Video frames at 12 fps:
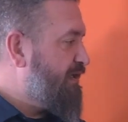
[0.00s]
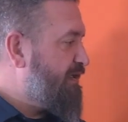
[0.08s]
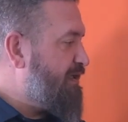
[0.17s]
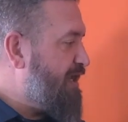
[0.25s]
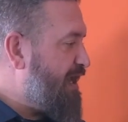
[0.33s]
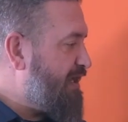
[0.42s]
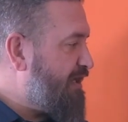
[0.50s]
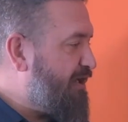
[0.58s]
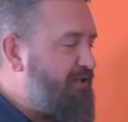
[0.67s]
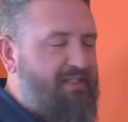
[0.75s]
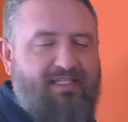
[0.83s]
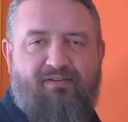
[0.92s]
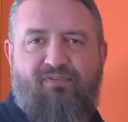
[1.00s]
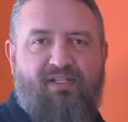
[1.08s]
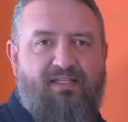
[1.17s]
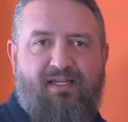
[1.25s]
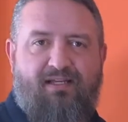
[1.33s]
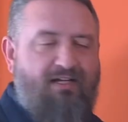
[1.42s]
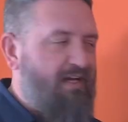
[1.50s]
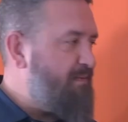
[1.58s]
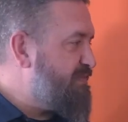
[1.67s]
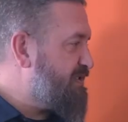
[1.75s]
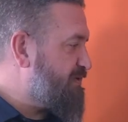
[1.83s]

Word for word: not our giving that comes